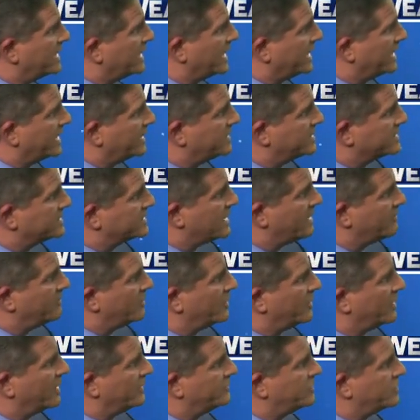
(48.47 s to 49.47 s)
Uh, in
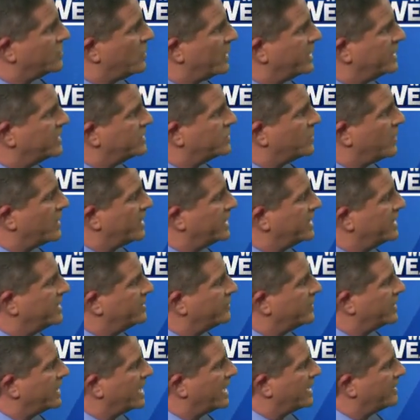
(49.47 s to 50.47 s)
December of 2020,
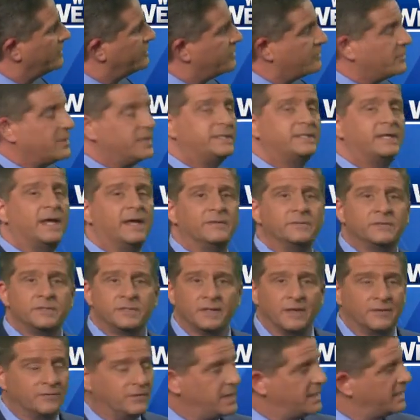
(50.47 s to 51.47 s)
we had three
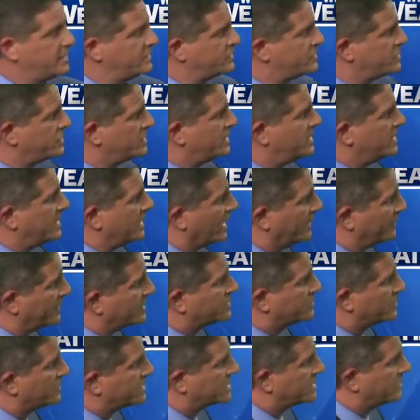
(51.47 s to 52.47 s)
tenths of an inch, and
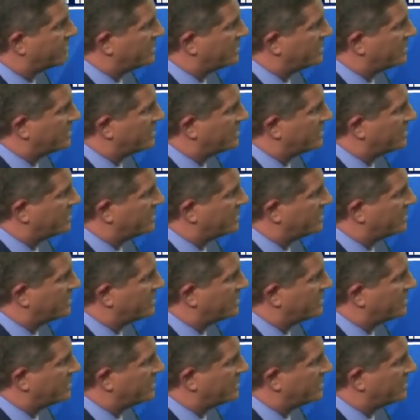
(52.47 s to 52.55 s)
this was